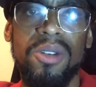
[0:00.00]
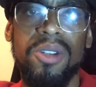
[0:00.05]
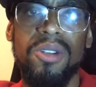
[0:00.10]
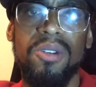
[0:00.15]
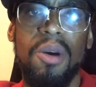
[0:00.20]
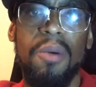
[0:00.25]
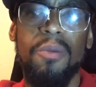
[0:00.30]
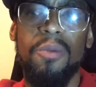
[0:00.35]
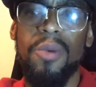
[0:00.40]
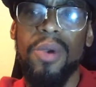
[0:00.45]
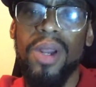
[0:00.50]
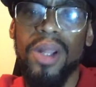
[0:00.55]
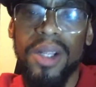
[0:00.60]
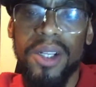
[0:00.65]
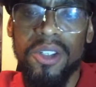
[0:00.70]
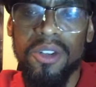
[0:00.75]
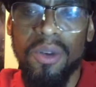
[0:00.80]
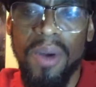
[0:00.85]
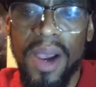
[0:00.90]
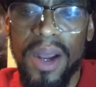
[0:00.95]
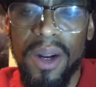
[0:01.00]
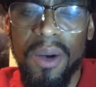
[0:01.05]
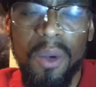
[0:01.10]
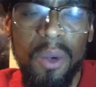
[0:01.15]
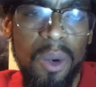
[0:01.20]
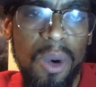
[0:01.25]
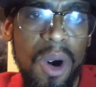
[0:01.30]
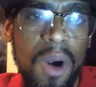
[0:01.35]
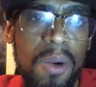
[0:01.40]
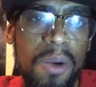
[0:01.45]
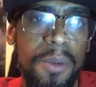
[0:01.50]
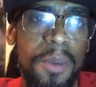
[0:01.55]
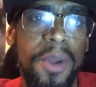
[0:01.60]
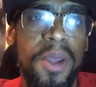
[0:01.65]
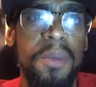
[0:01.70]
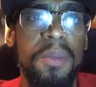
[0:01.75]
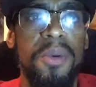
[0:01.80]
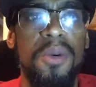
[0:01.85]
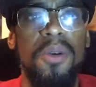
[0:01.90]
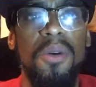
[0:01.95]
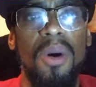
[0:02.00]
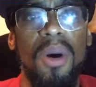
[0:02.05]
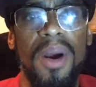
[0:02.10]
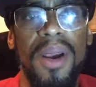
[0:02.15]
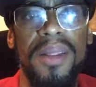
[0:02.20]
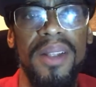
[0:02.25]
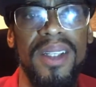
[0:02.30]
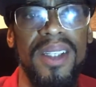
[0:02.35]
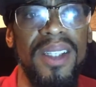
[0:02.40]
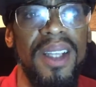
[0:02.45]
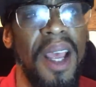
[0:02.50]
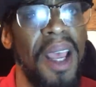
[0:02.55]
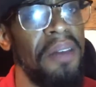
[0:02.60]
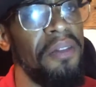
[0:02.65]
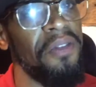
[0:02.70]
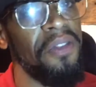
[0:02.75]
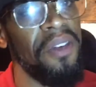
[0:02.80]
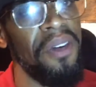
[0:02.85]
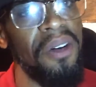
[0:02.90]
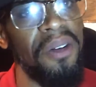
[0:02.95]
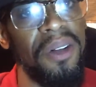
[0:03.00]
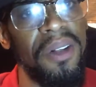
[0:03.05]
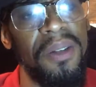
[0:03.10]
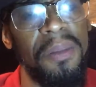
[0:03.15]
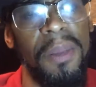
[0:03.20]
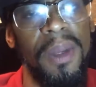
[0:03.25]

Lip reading: so I'm really trying to work with people who are in the same field as